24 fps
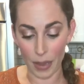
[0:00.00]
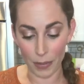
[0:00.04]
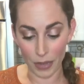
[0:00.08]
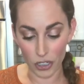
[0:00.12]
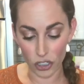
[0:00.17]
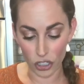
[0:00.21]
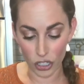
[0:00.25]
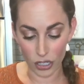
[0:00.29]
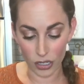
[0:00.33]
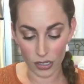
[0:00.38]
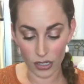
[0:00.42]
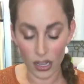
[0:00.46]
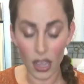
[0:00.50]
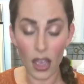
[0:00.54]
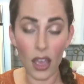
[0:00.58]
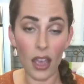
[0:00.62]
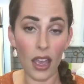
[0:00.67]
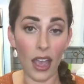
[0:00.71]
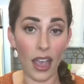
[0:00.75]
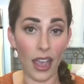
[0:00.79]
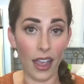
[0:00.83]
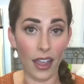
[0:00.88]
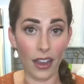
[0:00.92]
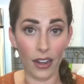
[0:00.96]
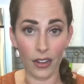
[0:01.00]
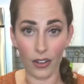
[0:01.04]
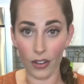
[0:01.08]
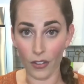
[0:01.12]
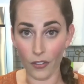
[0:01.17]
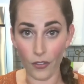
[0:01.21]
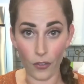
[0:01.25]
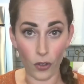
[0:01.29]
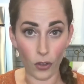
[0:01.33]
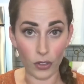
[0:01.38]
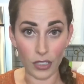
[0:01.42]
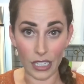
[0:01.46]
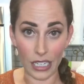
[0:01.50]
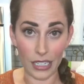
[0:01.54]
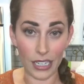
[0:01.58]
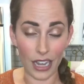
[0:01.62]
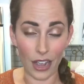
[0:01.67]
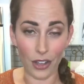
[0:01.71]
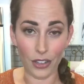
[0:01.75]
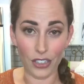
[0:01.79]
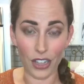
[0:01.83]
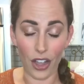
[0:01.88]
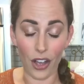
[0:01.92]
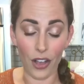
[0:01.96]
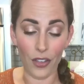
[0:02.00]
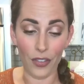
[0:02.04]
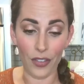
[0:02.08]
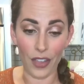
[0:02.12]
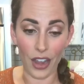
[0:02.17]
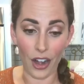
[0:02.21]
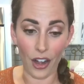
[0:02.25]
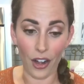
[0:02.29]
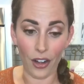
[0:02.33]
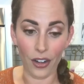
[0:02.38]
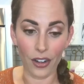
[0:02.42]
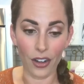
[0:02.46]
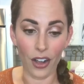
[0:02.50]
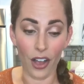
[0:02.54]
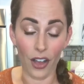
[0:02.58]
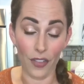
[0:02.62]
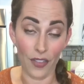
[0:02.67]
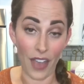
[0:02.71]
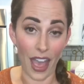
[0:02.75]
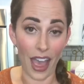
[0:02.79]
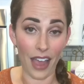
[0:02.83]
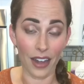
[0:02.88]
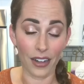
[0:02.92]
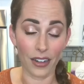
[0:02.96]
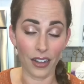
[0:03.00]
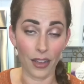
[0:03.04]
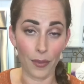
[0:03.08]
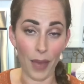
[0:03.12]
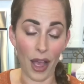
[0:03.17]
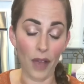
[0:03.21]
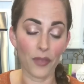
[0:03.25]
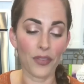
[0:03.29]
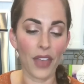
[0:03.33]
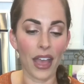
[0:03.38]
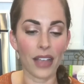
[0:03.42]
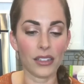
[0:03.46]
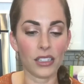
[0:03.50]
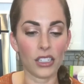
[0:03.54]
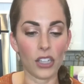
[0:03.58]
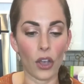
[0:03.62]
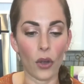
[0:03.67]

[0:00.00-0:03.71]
images and full details on there on that about that.